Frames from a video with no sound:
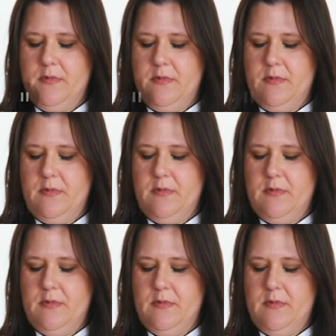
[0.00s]

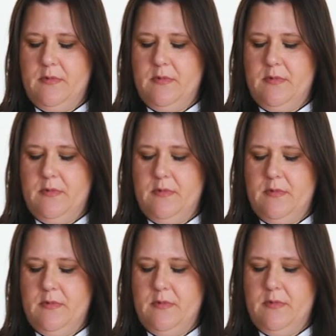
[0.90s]

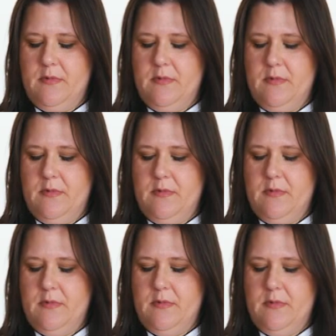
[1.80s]

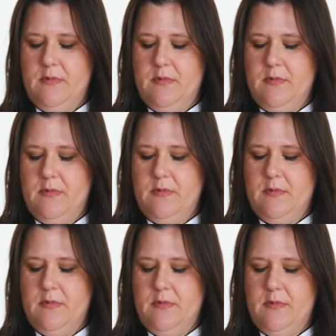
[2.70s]

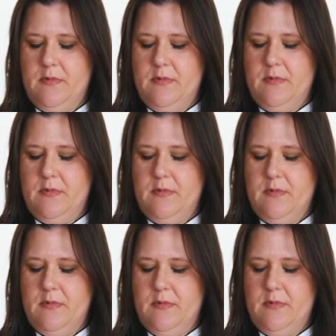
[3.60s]

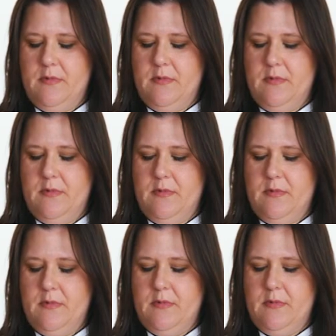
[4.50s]

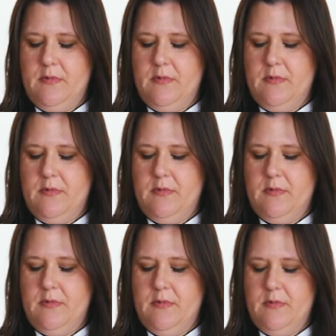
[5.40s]
(silent)